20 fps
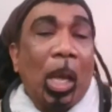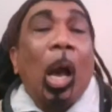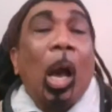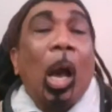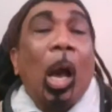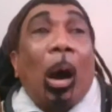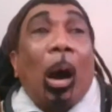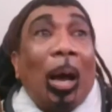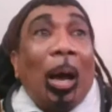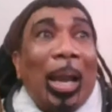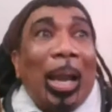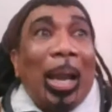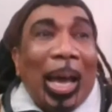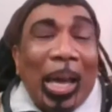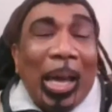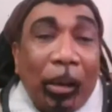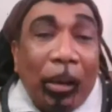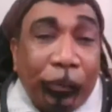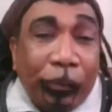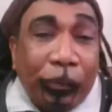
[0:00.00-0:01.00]
Yeah. All I
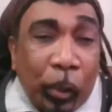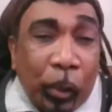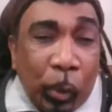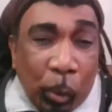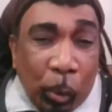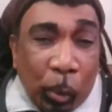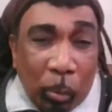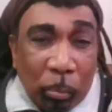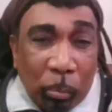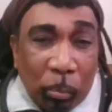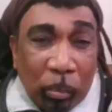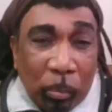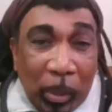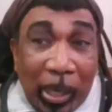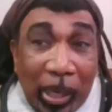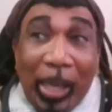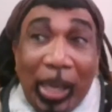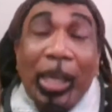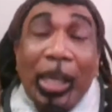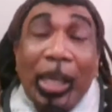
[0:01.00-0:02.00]
have to do
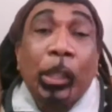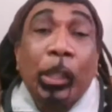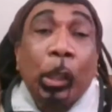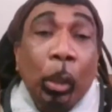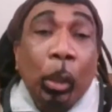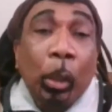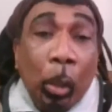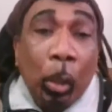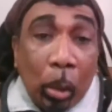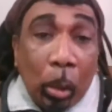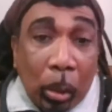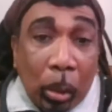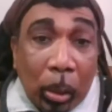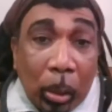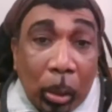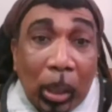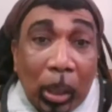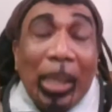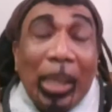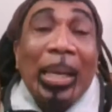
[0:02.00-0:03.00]
is look,
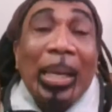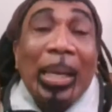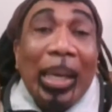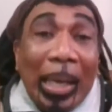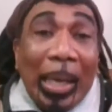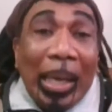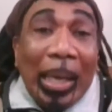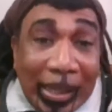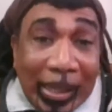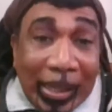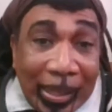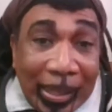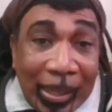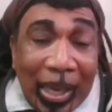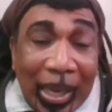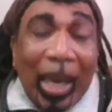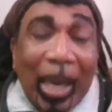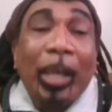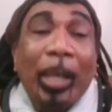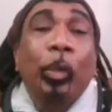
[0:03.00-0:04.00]

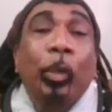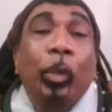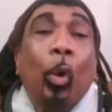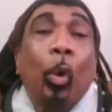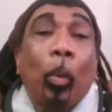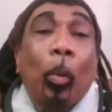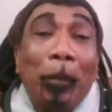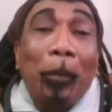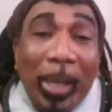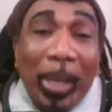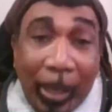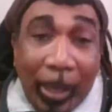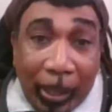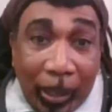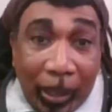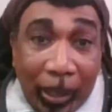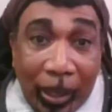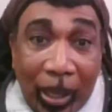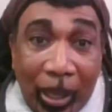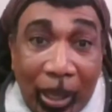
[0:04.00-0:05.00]
listen, and obey.